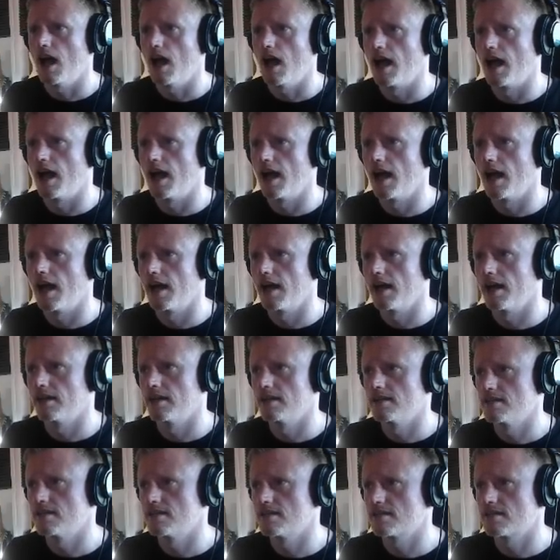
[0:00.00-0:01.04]

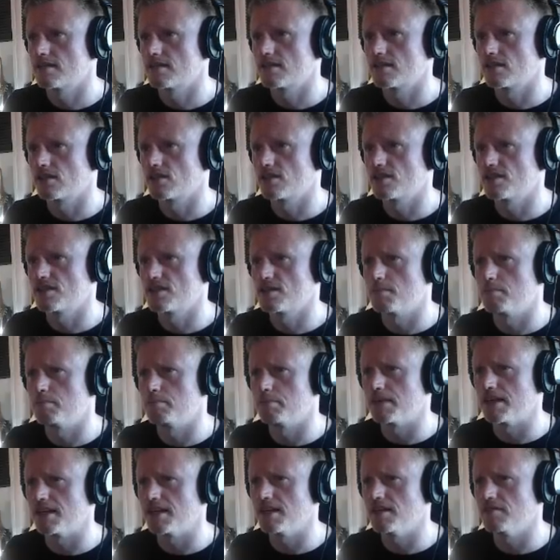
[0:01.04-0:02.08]
And because there's a
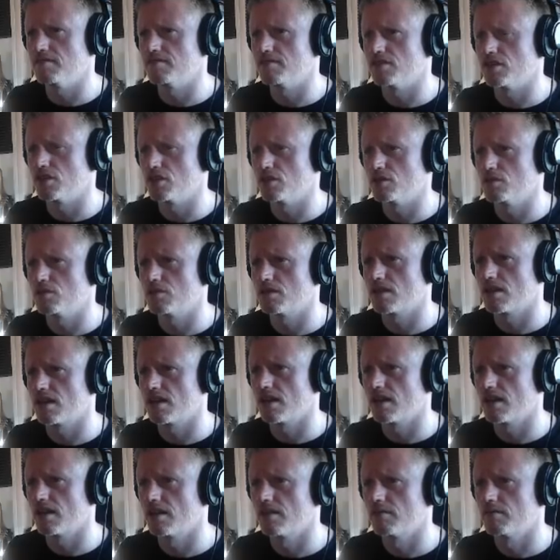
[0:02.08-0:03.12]
B view
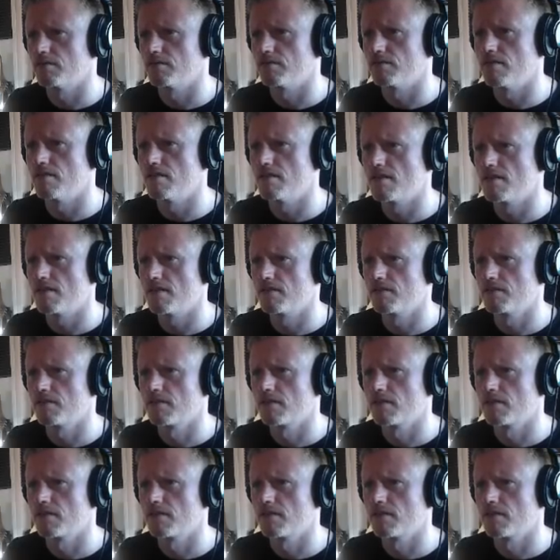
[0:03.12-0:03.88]
there. No.